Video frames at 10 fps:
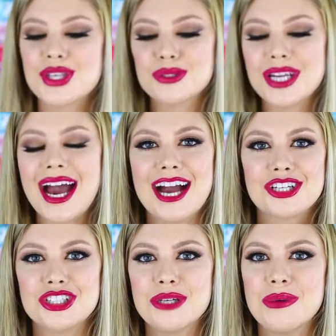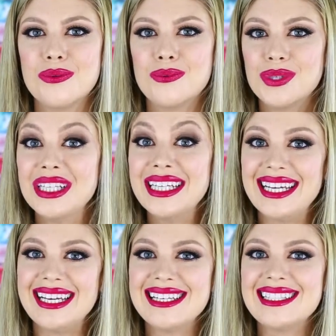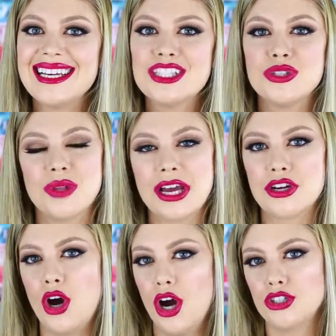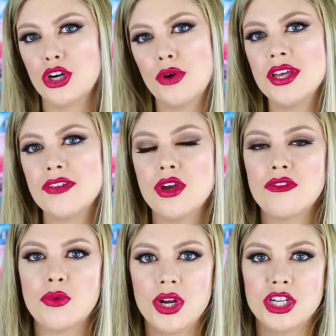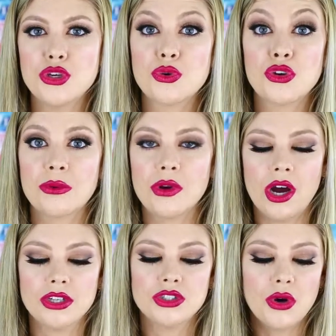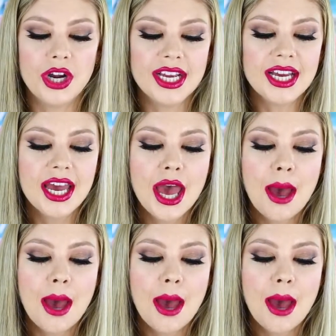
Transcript: this would actually be really easy to like contour with if you ever want to do cream contouring.